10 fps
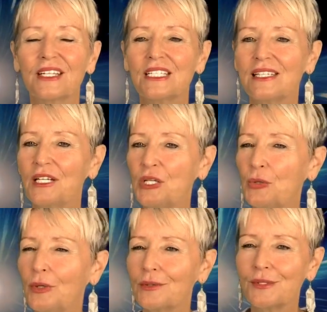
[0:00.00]
sending you
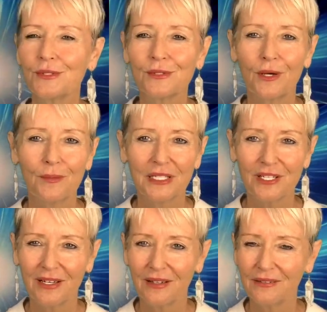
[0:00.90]
all so much
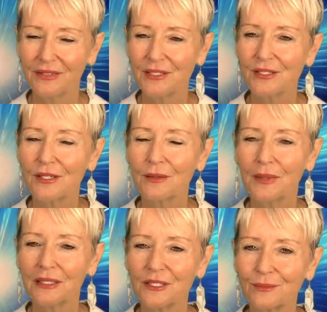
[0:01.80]
love and so
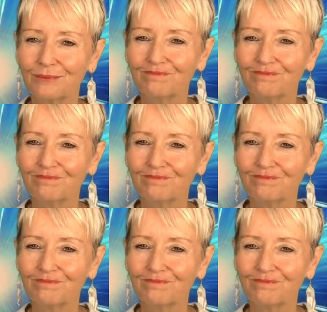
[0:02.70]
much.